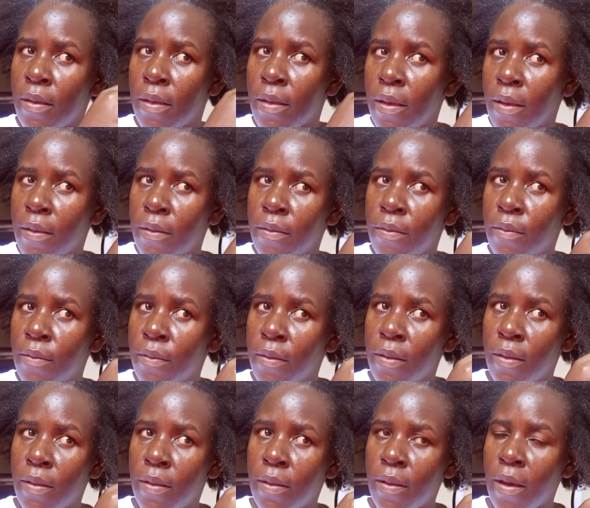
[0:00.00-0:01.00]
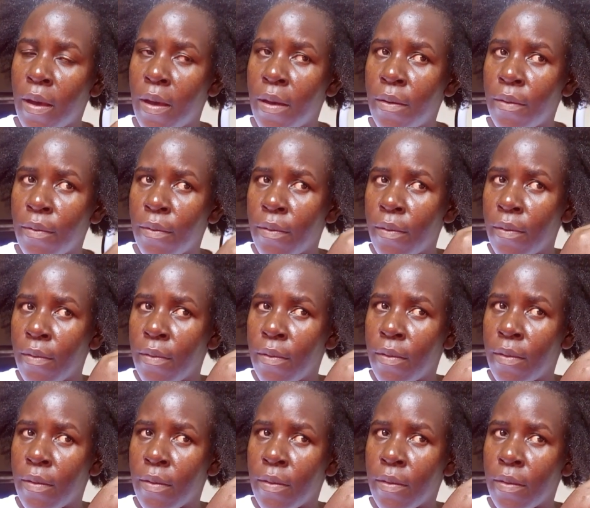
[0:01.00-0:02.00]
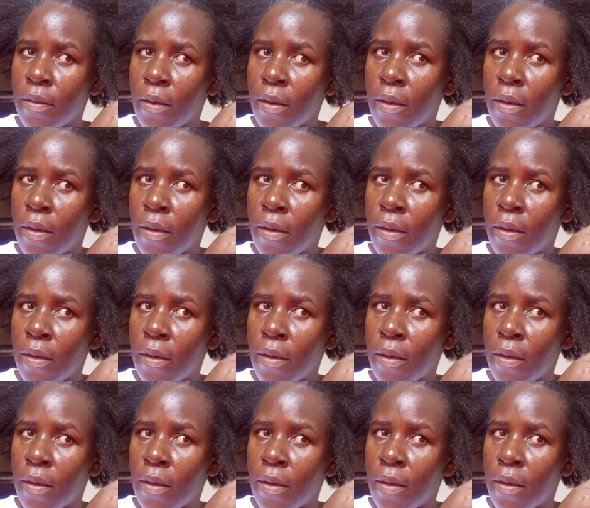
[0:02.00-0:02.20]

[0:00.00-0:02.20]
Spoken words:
just to detangle the